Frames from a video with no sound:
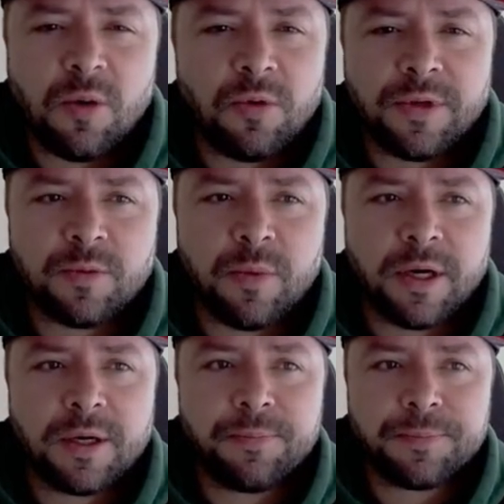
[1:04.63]
a couple of years
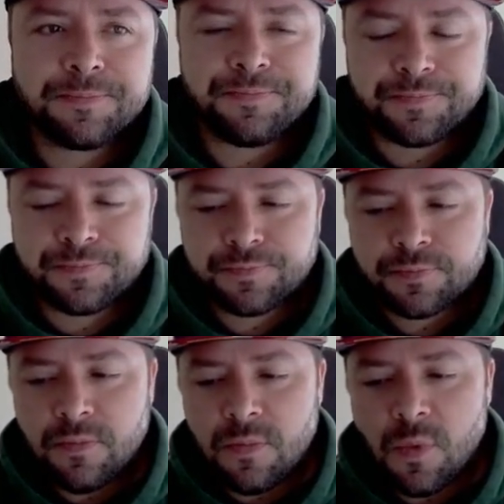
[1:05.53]
back,
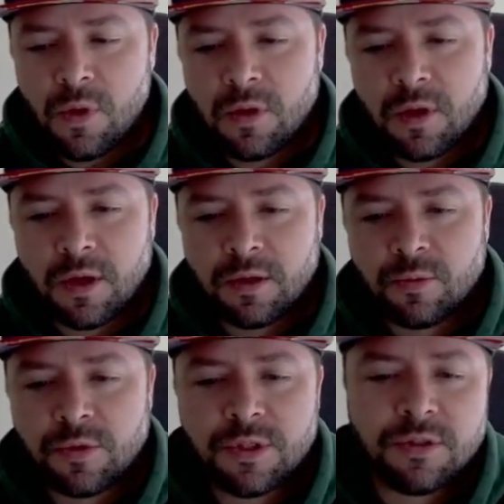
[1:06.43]

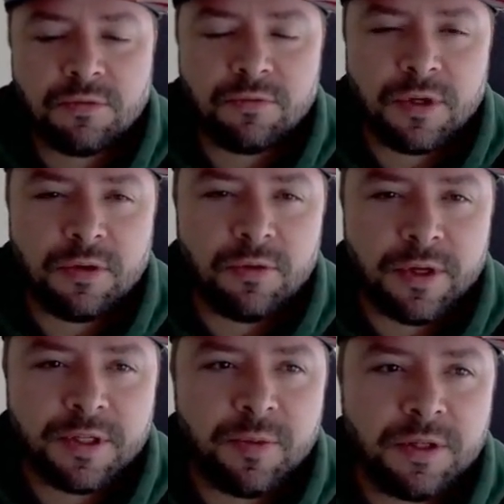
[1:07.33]
and which is
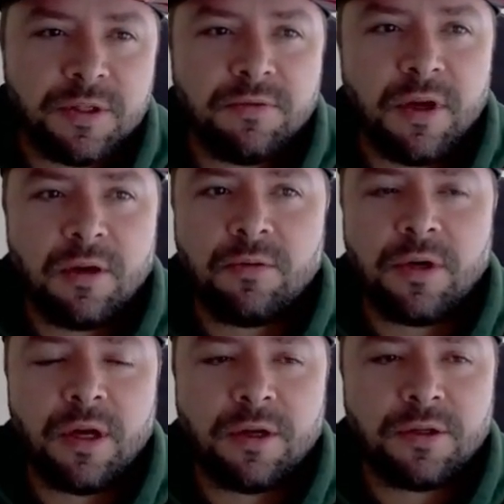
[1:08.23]
really expensive now,
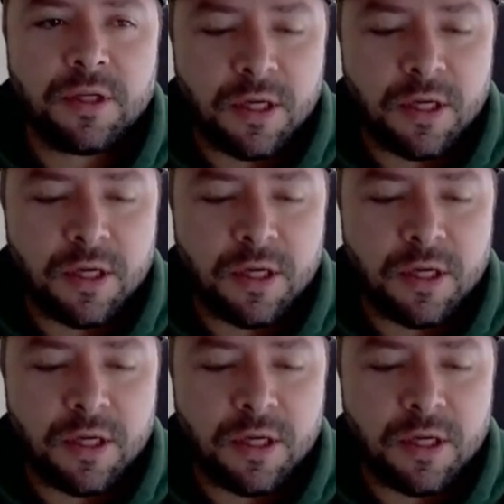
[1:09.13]
really hard